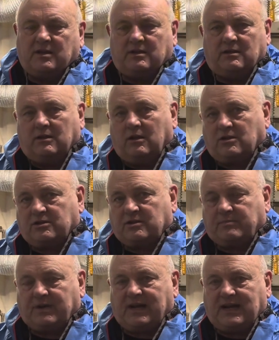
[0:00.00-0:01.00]
lots
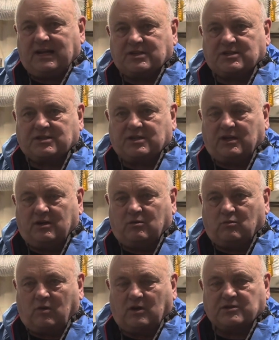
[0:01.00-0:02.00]
of parts at
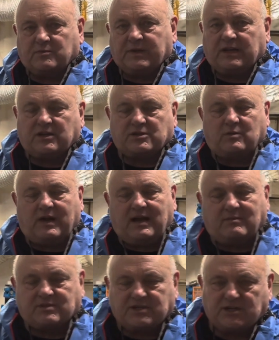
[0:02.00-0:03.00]
once, because what
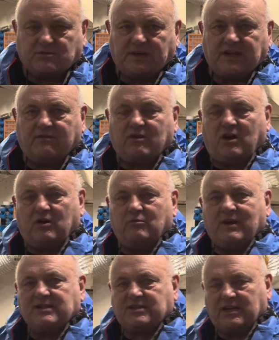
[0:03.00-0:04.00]
happens is when you've got a
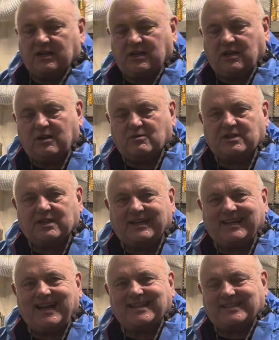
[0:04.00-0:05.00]
resin and you're using a
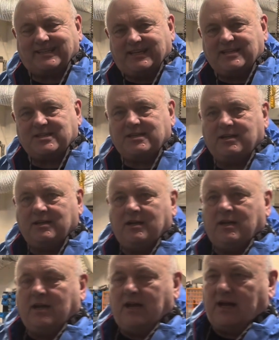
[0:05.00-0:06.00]
catalyst,
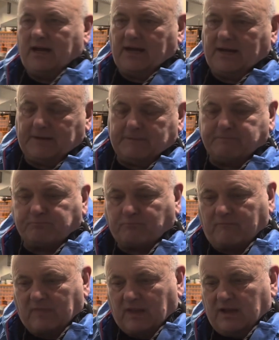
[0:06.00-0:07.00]

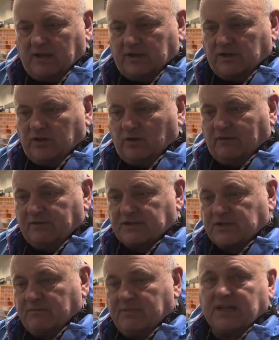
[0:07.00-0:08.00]
you're having
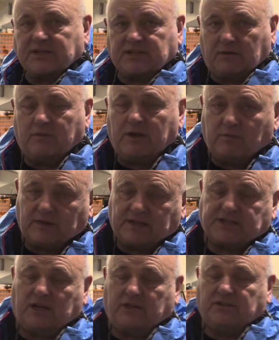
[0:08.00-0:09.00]
to mix it. We
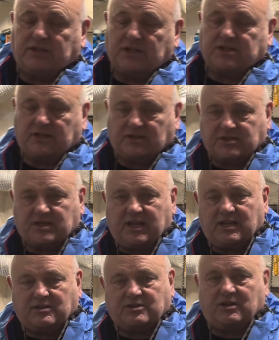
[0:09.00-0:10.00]
mix it on digital
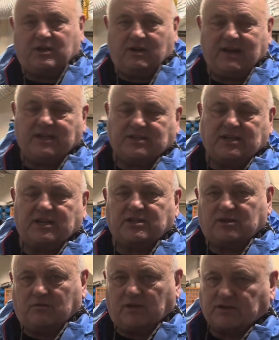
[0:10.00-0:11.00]
scales, so you're 18
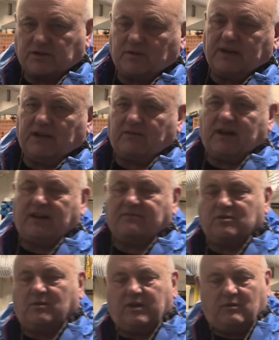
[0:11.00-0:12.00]
to 1, 25
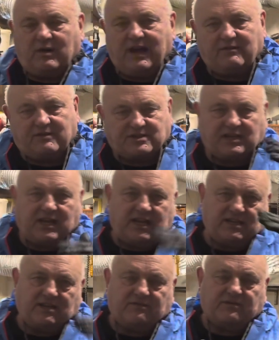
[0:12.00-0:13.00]
to 1 or whatever to get
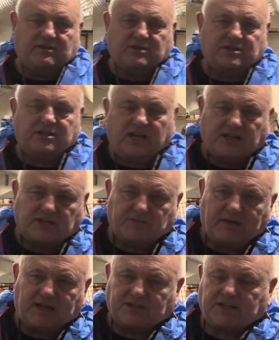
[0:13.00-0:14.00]
your different shades,
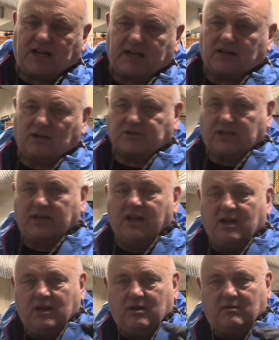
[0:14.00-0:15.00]
matte, satin, glossing.
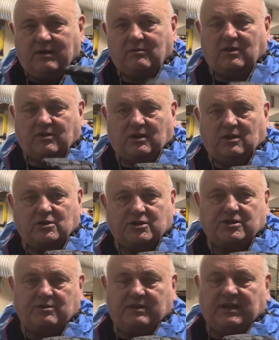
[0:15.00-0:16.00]
We haven't got the
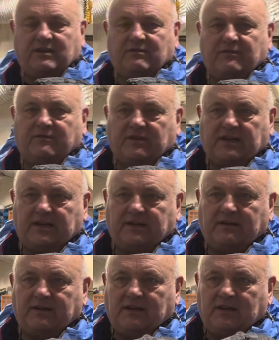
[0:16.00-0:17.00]
luxury of
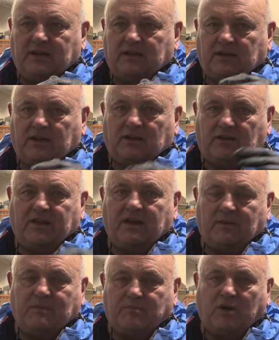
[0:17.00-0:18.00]
you know,
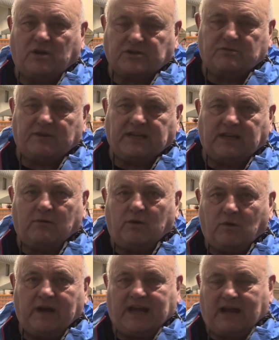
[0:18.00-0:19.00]
them in pots ready. We
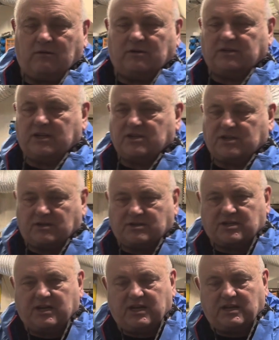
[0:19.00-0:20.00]
weigh it out on digital
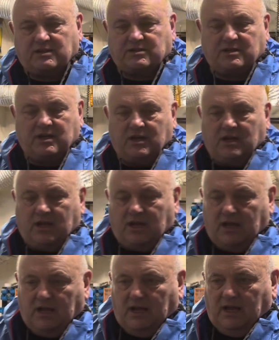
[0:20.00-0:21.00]
scales,
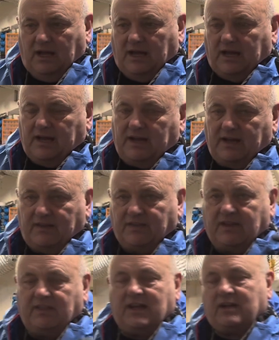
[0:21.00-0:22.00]
and
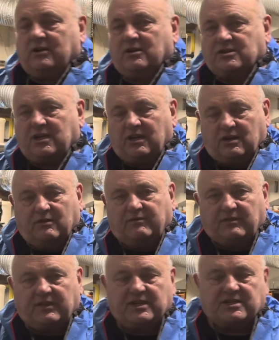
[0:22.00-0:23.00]
then that goes in an
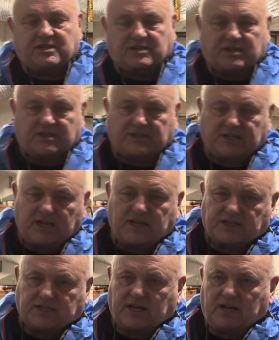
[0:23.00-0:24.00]
oven. This is a C
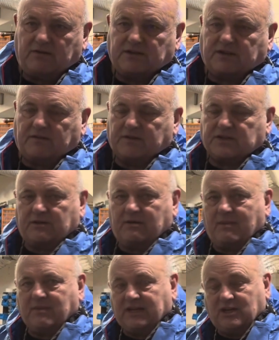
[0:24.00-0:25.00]
series of a
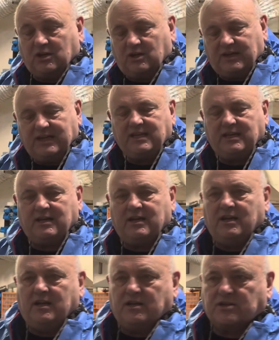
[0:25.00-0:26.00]
ceramic coating,
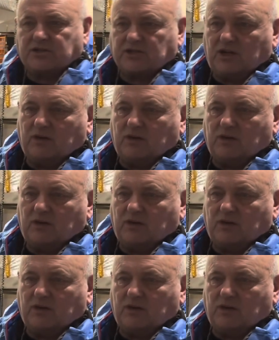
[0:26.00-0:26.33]
So,